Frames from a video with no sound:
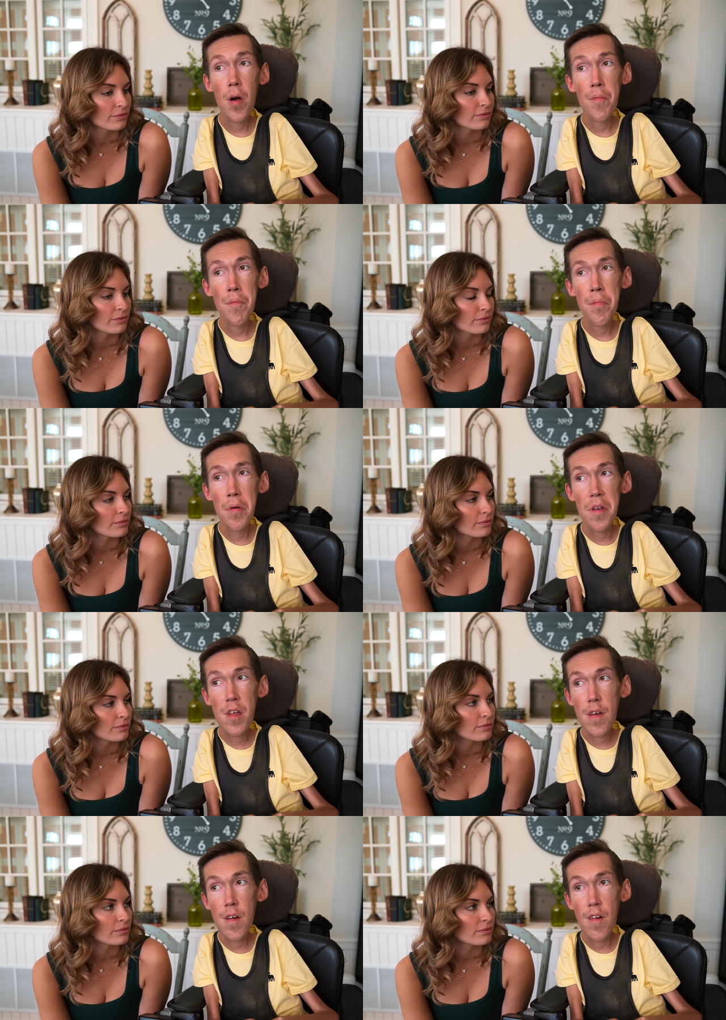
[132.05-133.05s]
Speaker 1: I'm
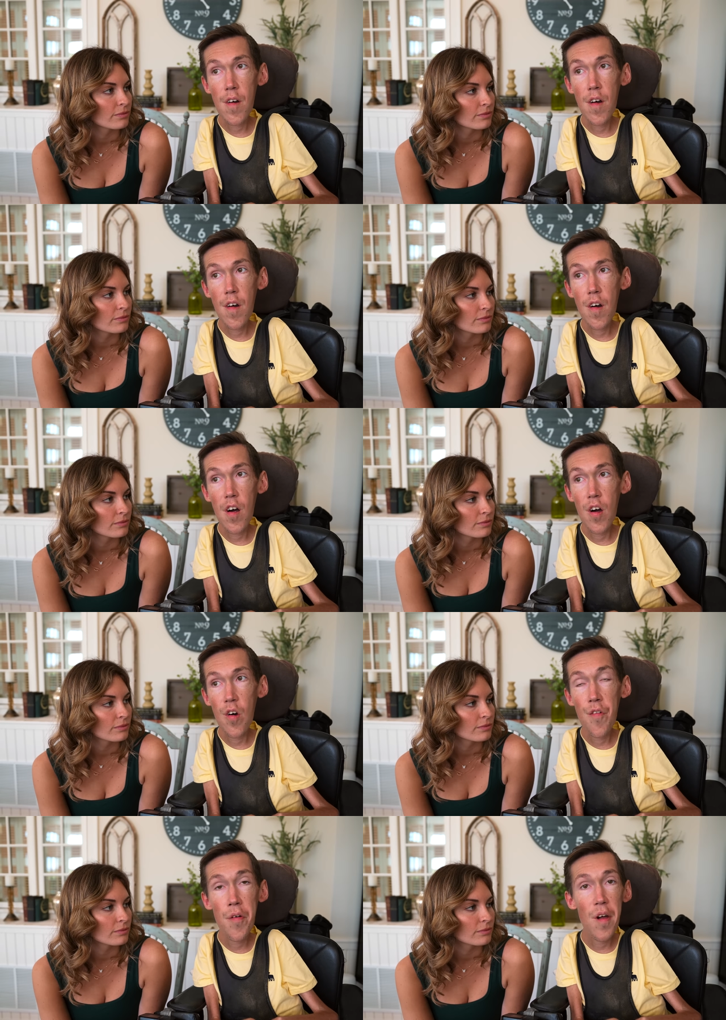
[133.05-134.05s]
pretty
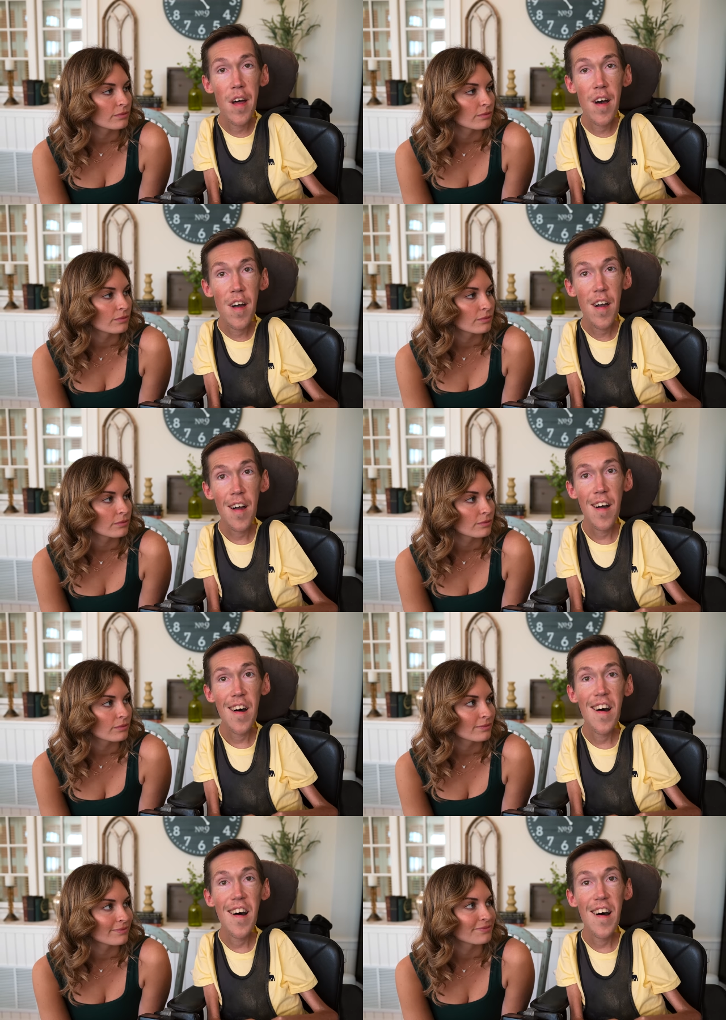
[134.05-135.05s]
over it.
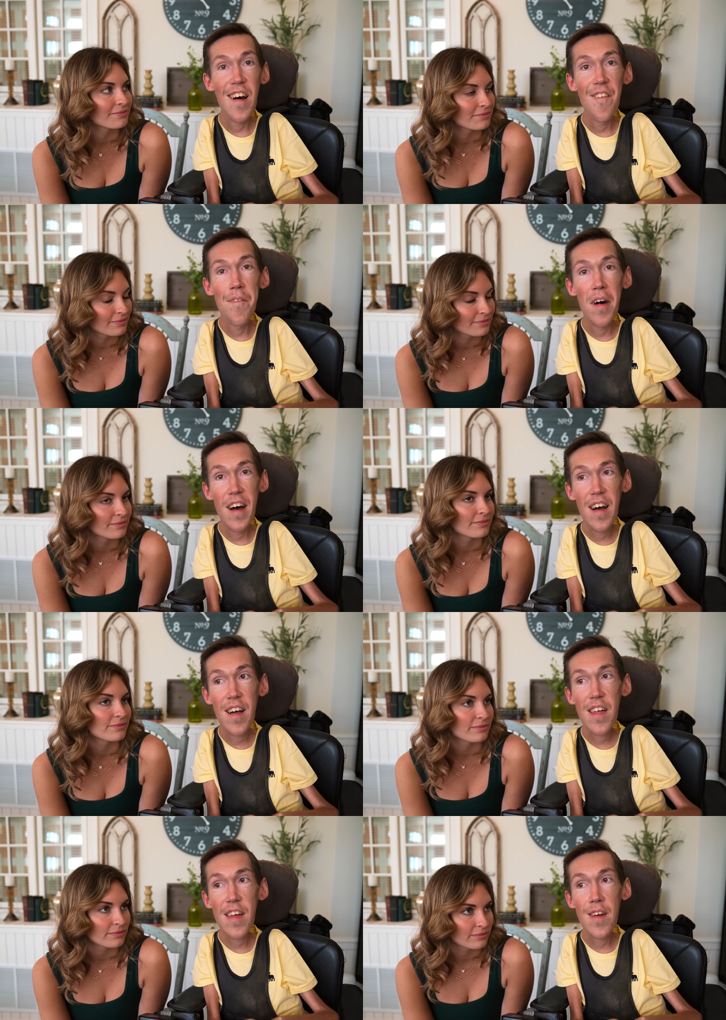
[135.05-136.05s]
Uh,
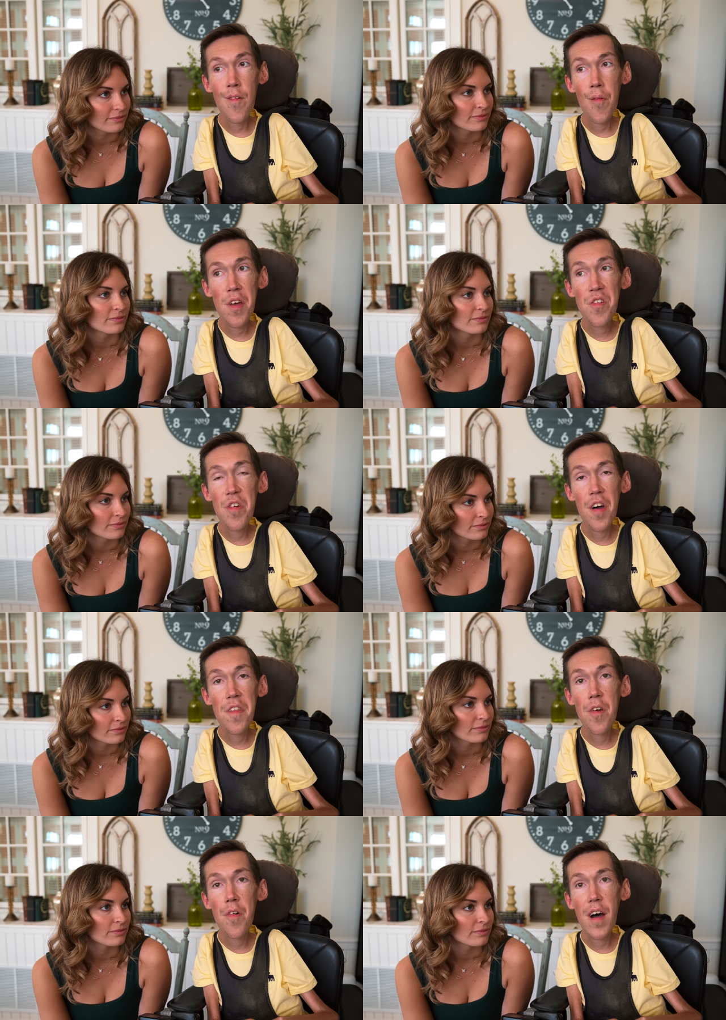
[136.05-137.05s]
but it weighs
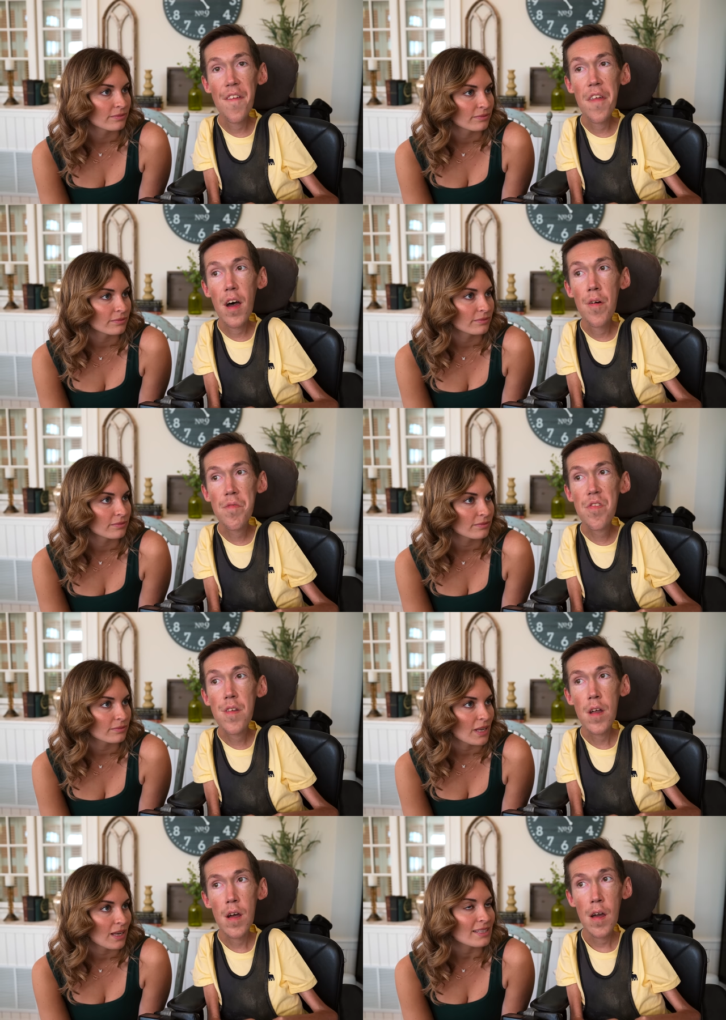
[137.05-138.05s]
on you at
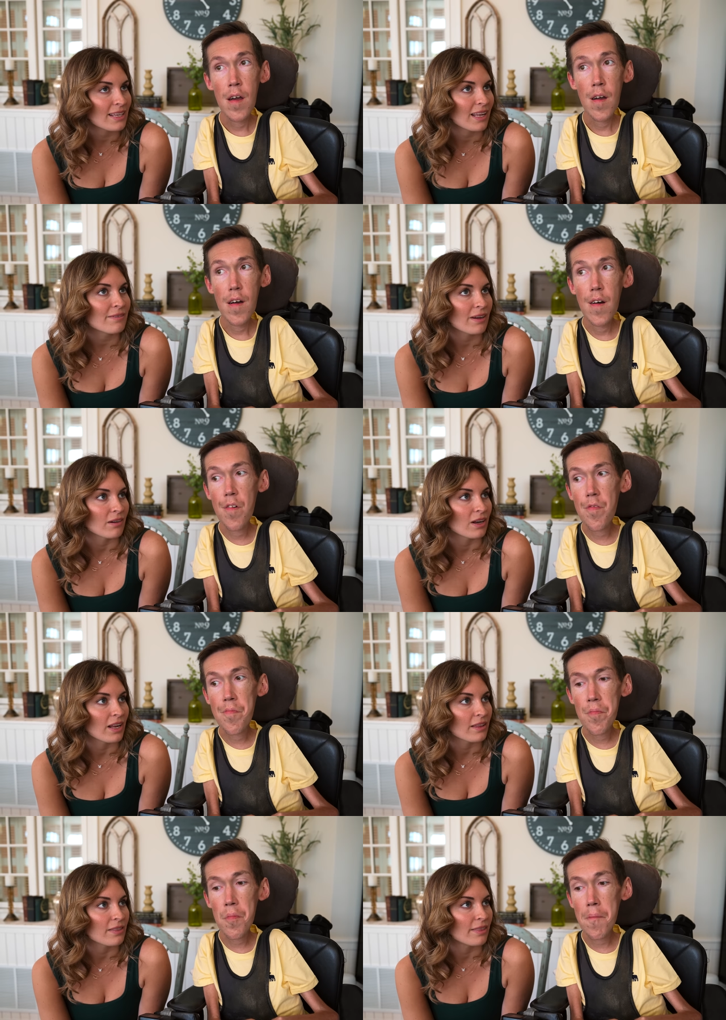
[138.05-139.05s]
times.
Speaker 2: It's kind of
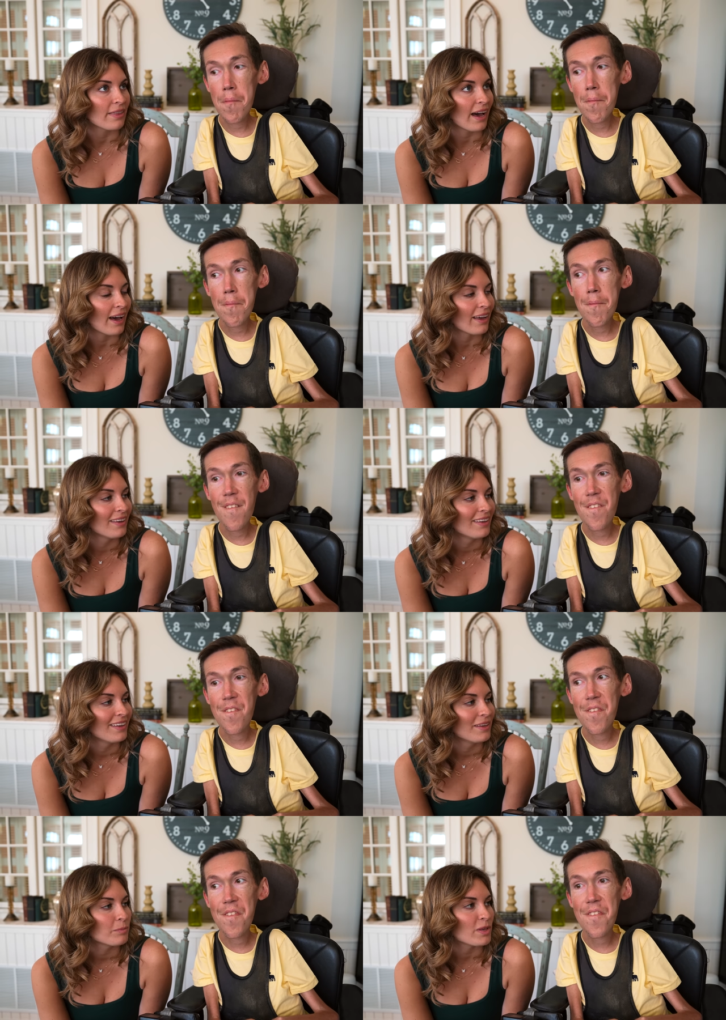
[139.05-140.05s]
ironic that that
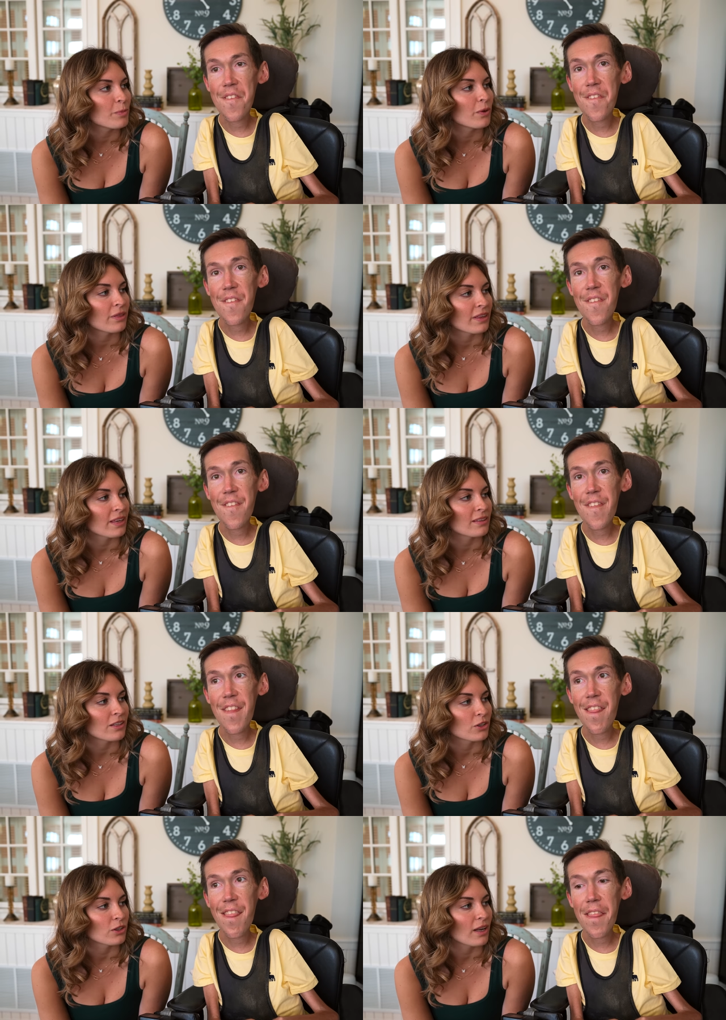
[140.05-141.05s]
people thinking
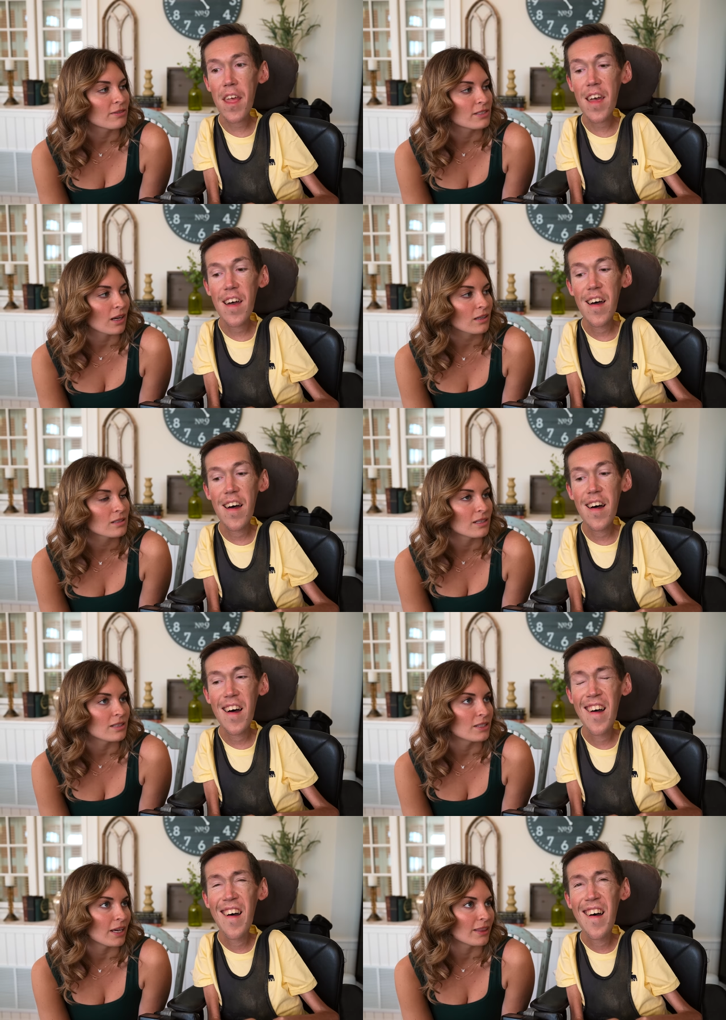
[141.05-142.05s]
that your life sucks
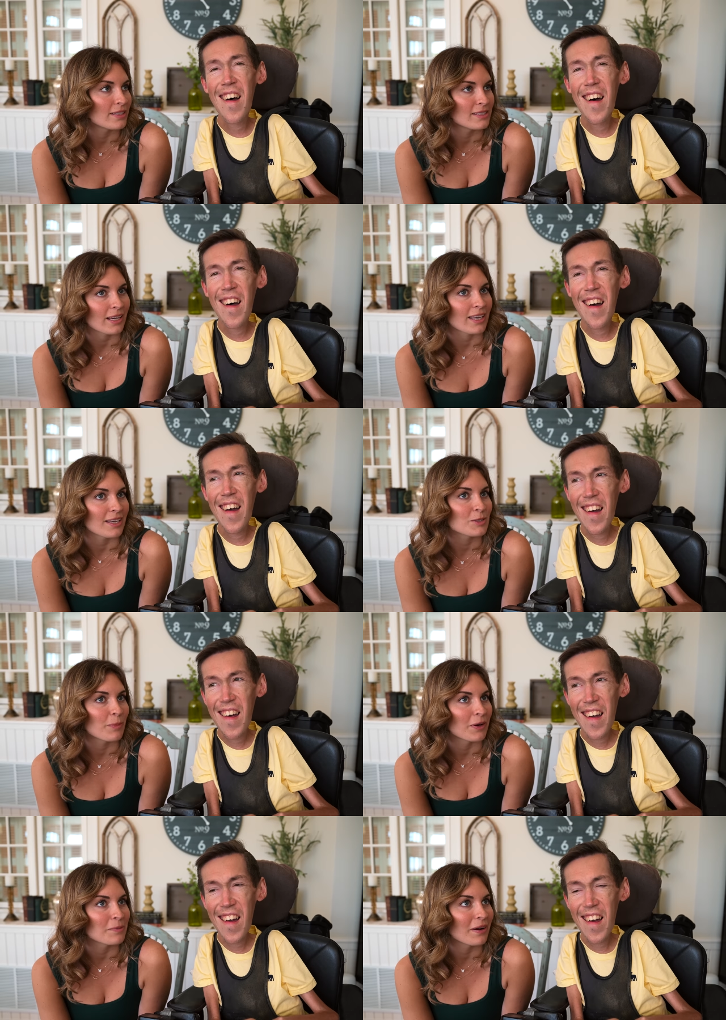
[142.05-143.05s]
is like the
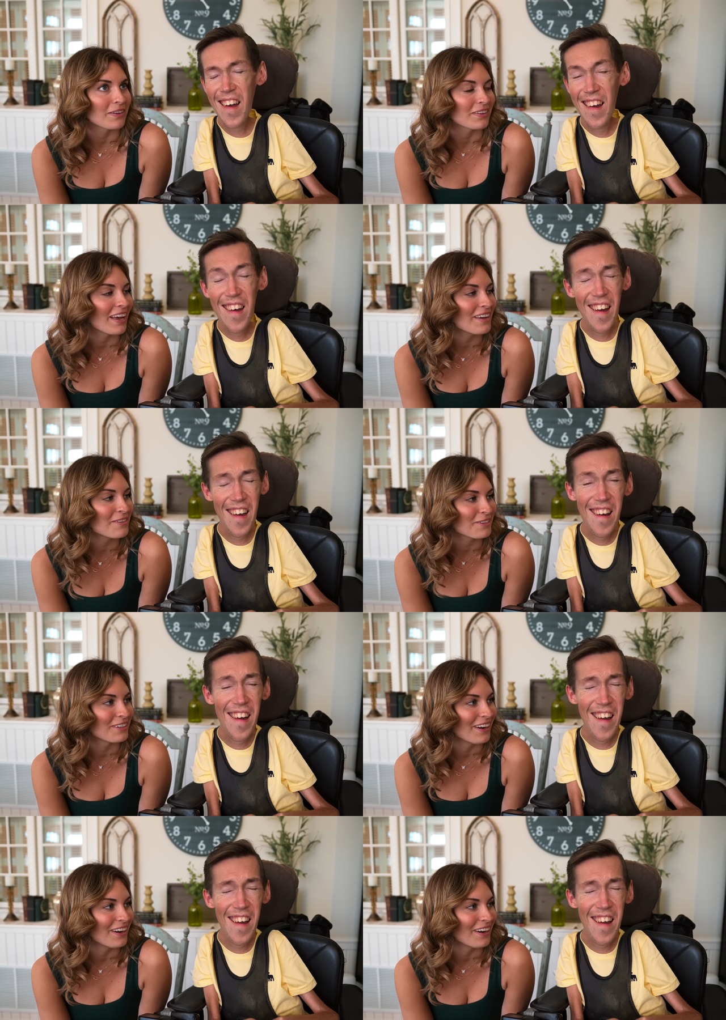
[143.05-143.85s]
suckiest part about your life, you